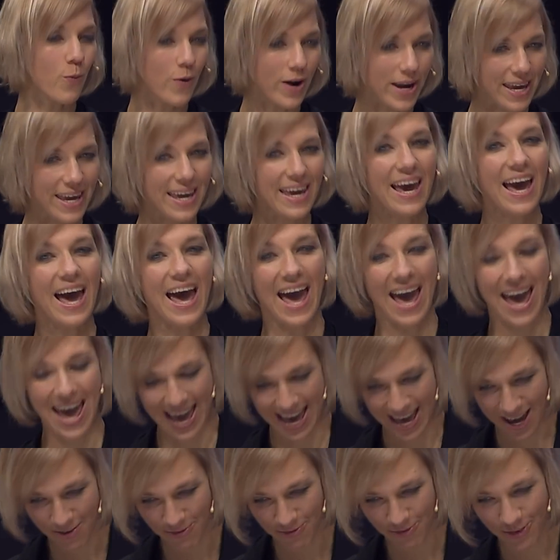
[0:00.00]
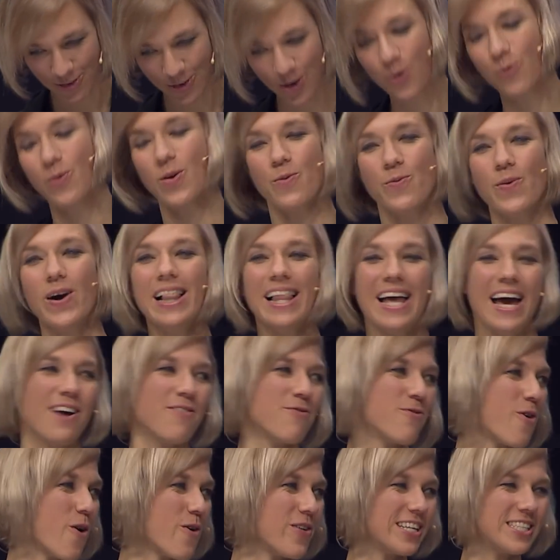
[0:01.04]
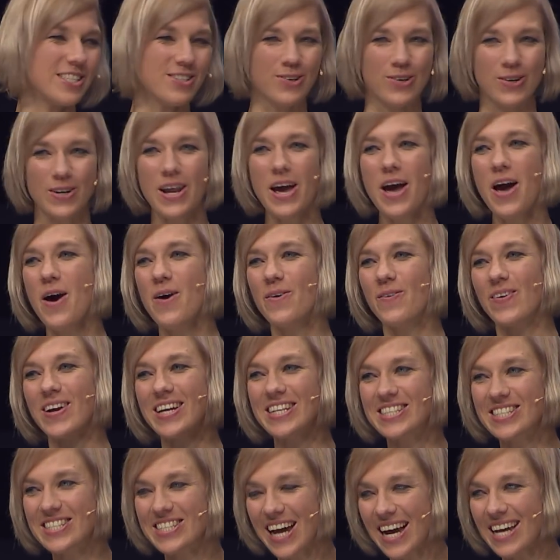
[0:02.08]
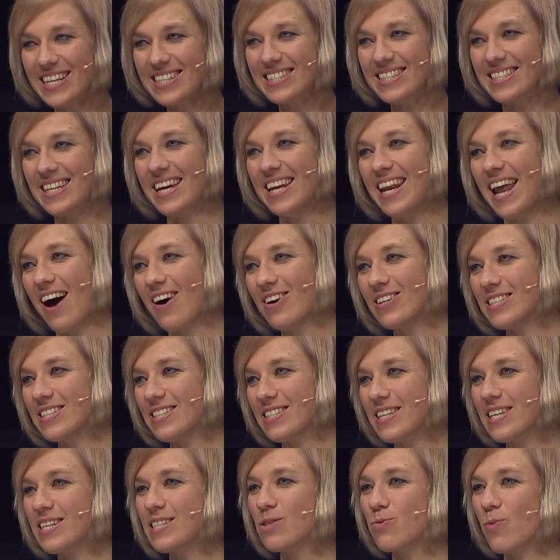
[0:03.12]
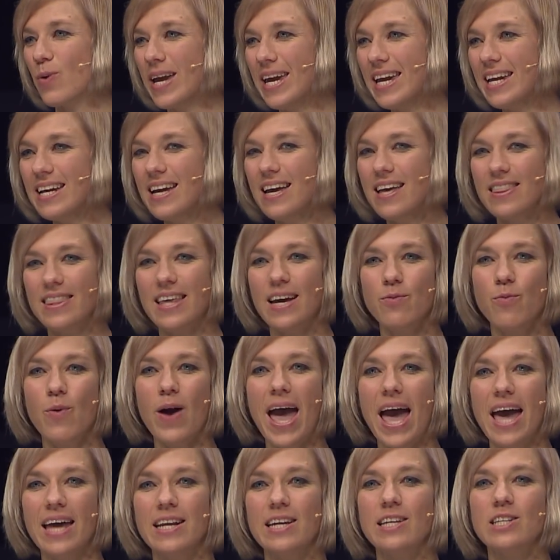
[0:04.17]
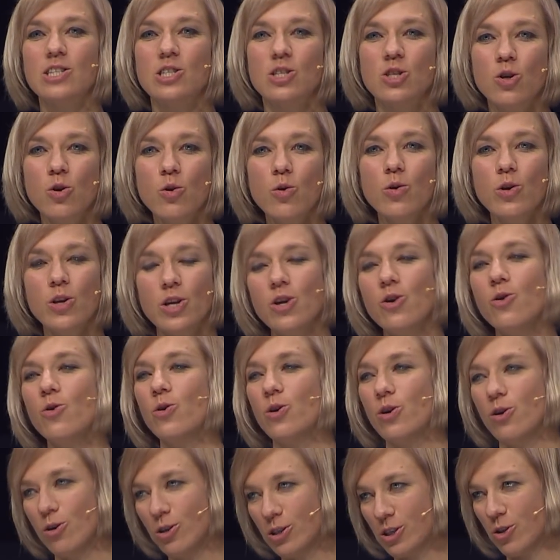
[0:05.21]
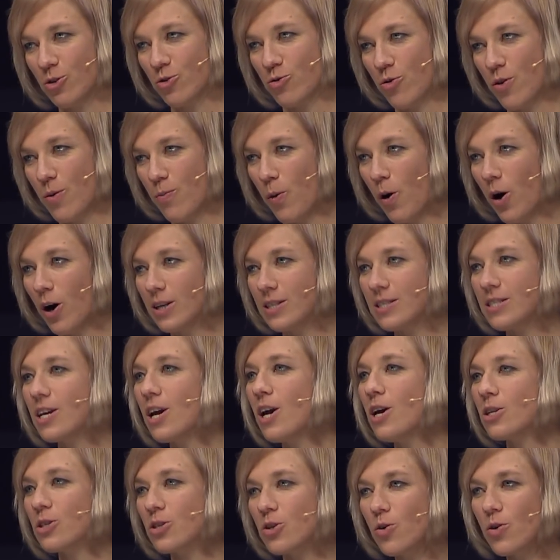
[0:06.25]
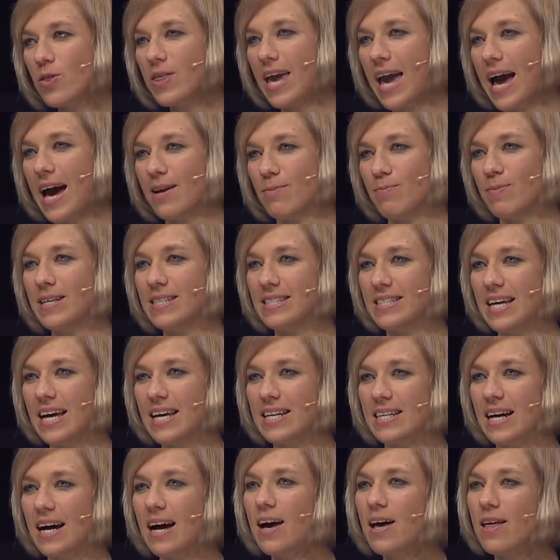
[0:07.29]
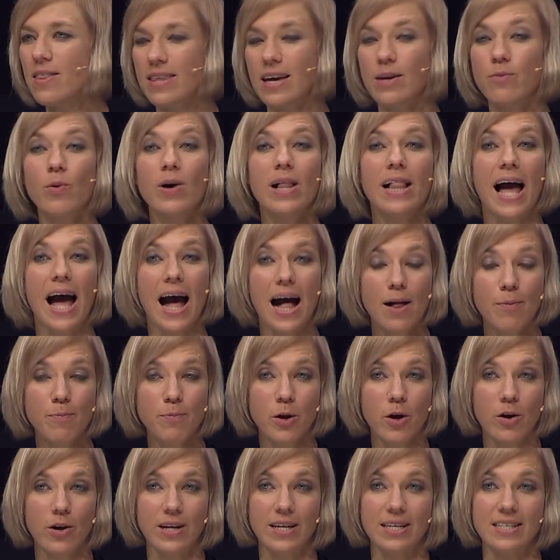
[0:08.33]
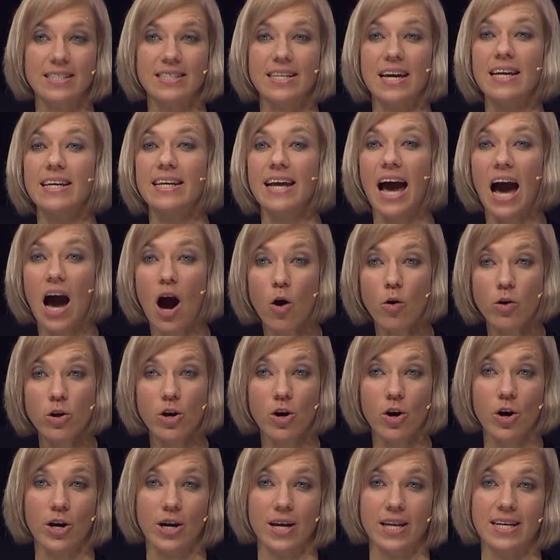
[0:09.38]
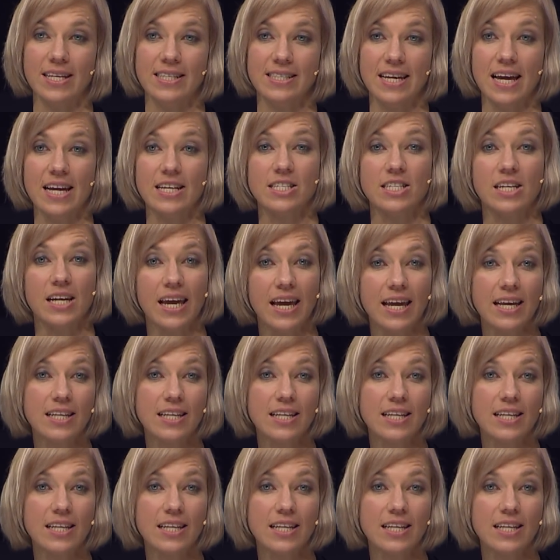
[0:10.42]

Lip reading: We have, or we will have very soon. We just announced this week that we're adding 2 new usage reports to the admin center that will help you understand how your organization